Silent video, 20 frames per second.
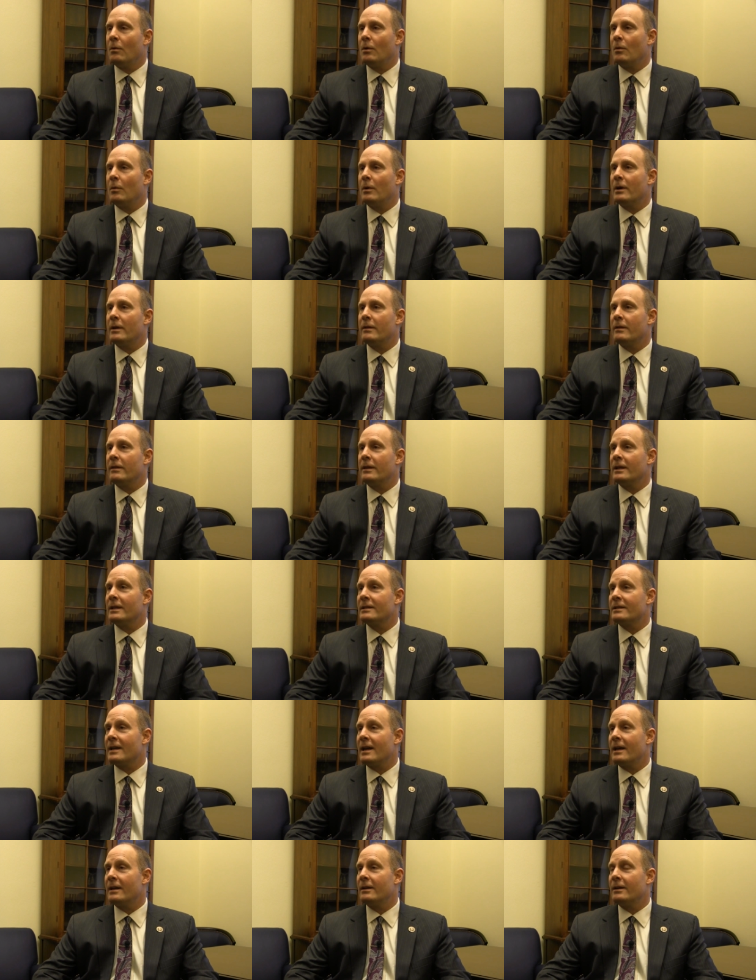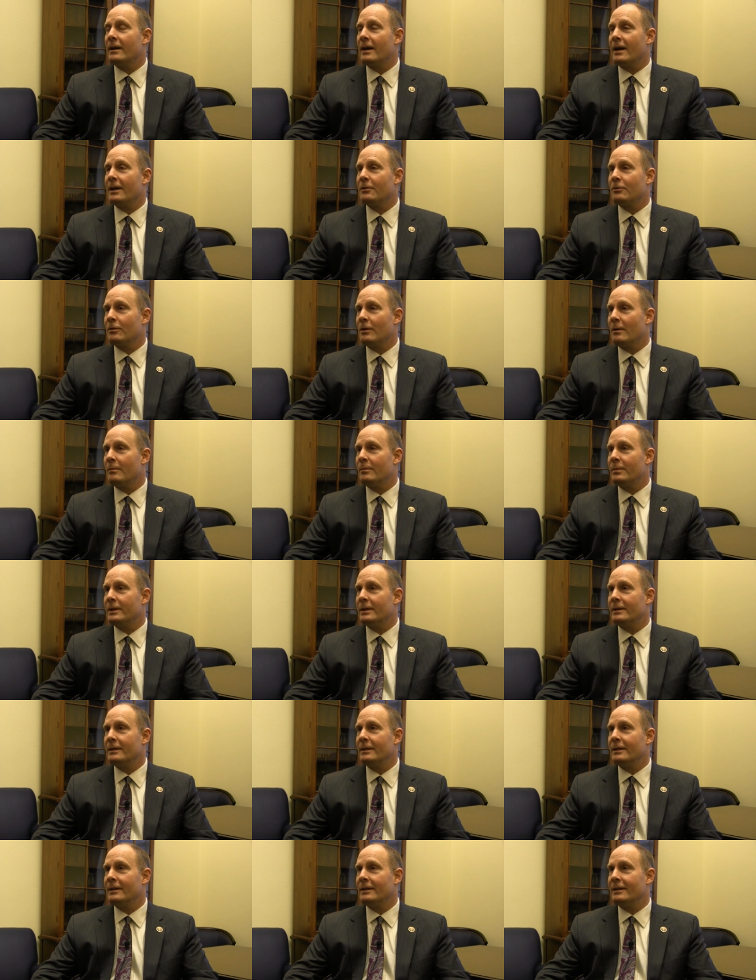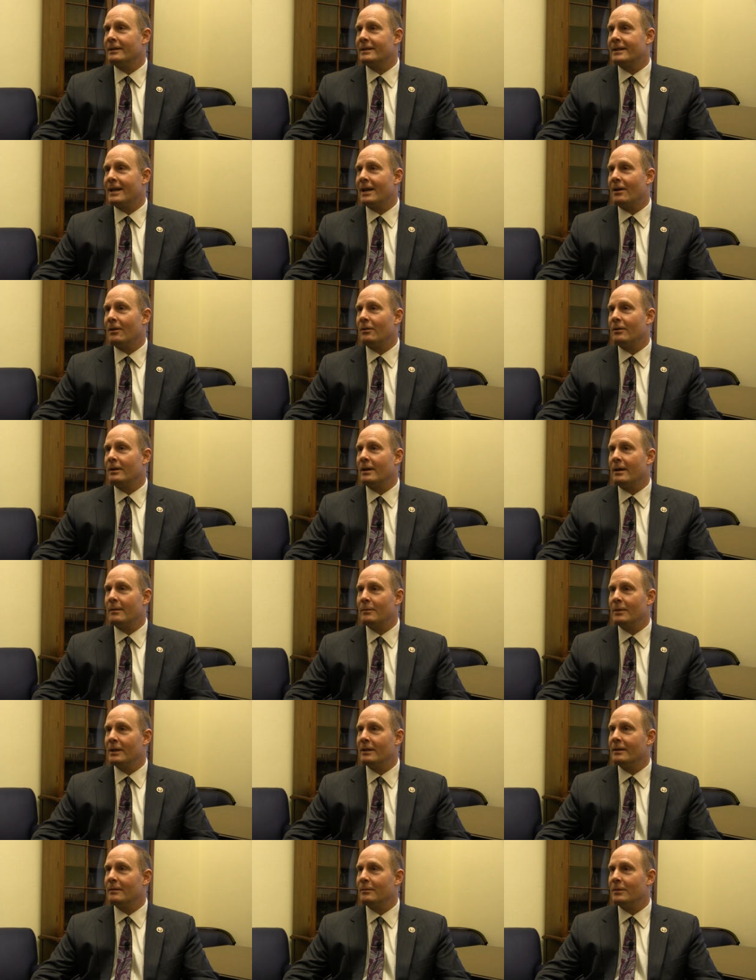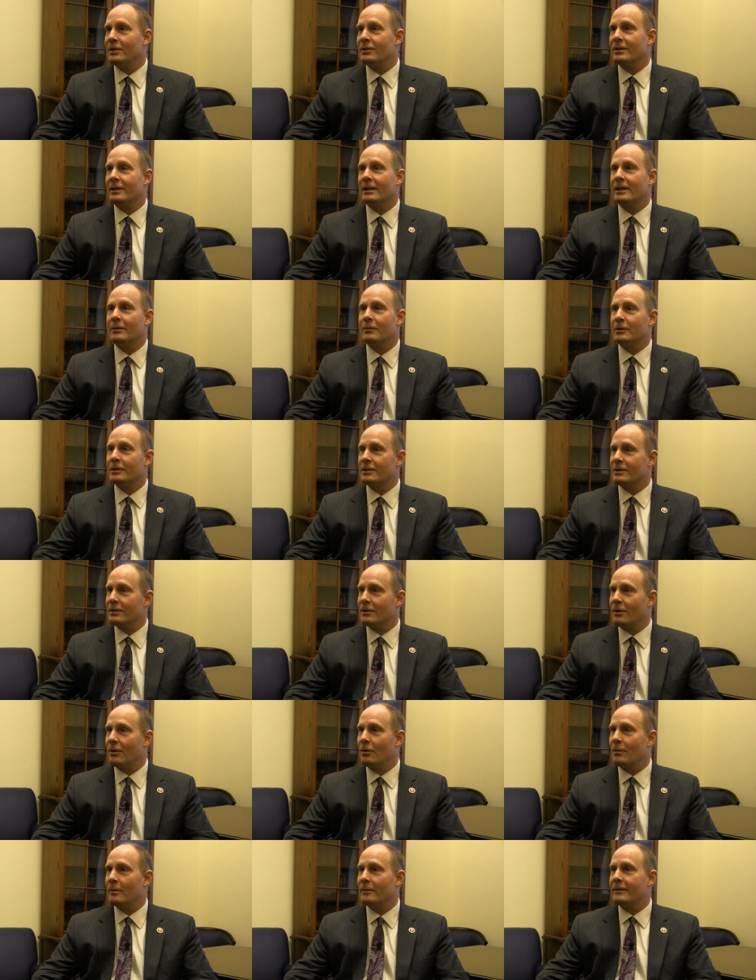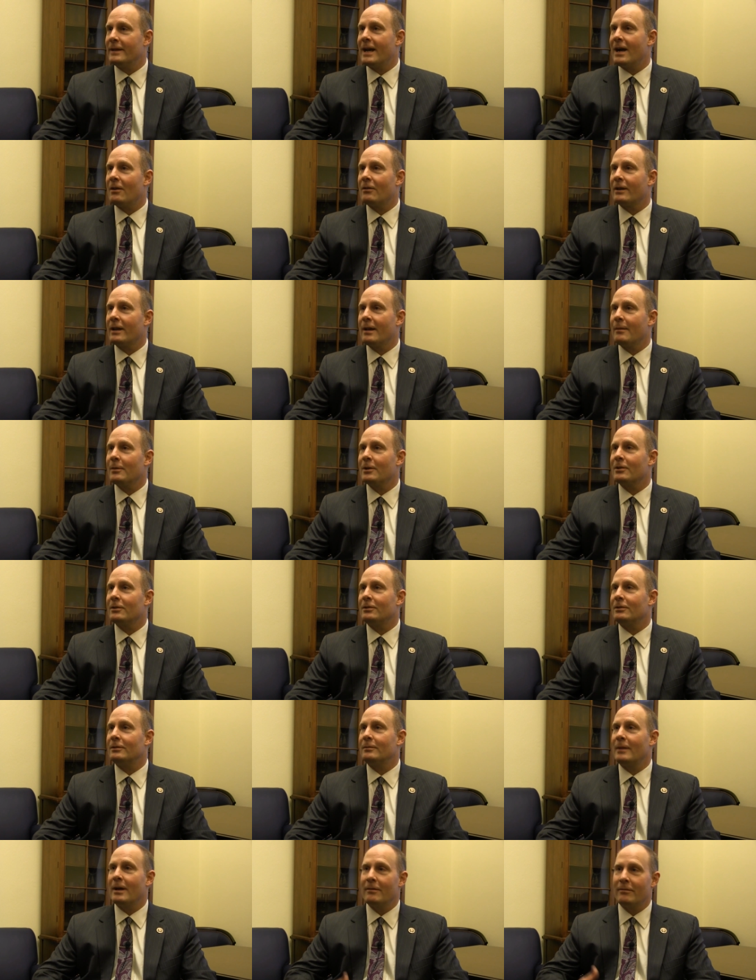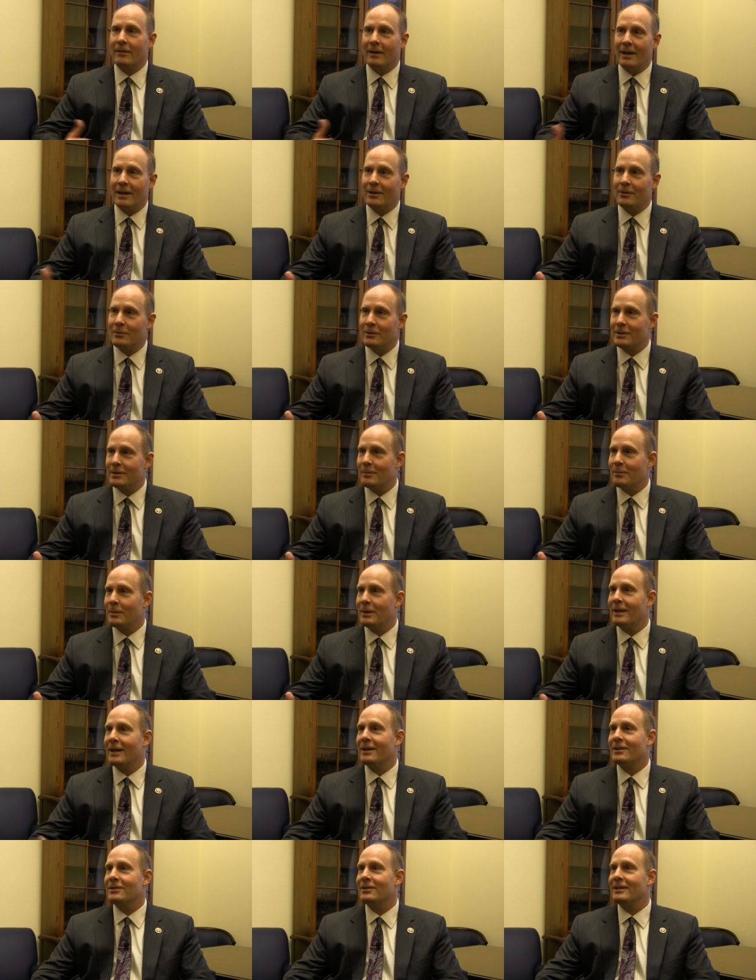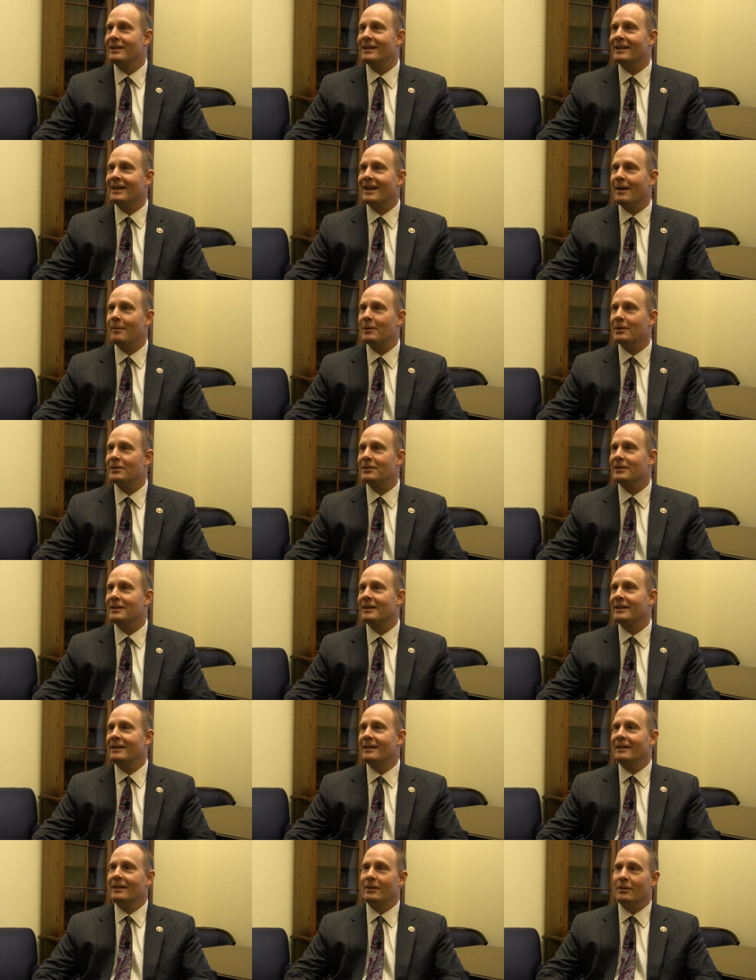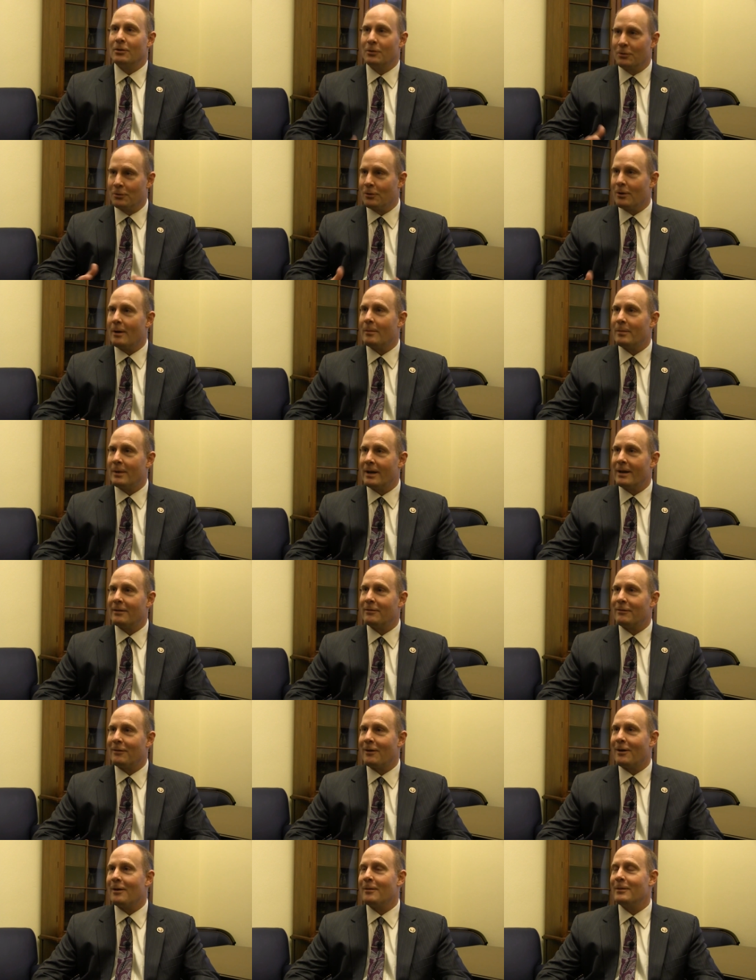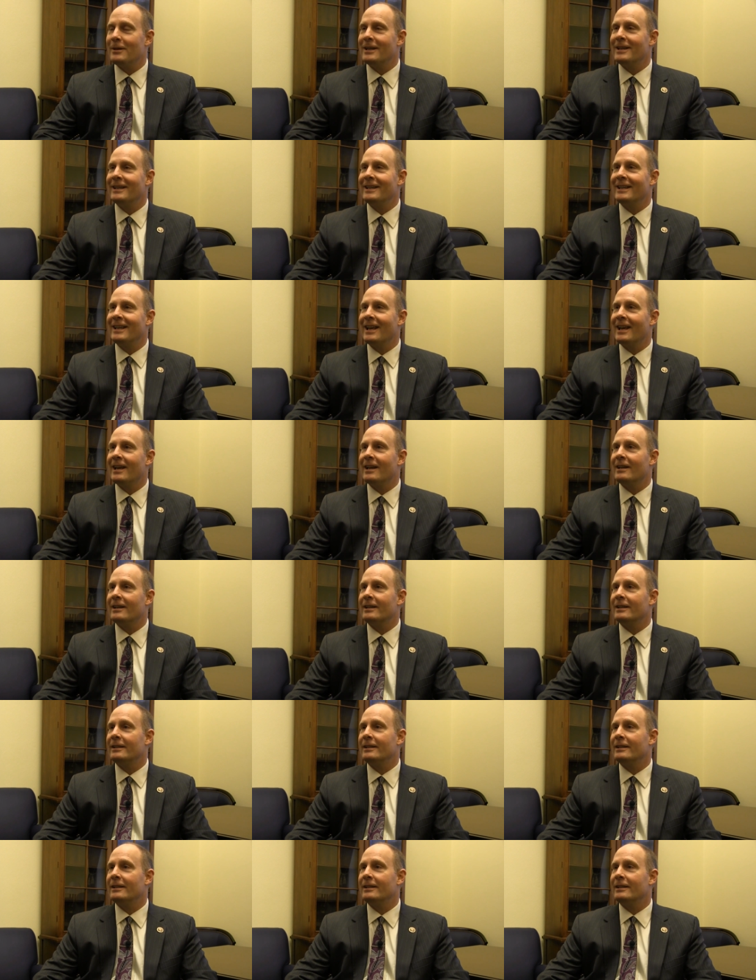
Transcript: Well, one of the things I, I grew up in a town, uh, Midland, Michigan, which is the home of Dow Chemical. My father was a PhD chemist who grew up on a farm in Indiana.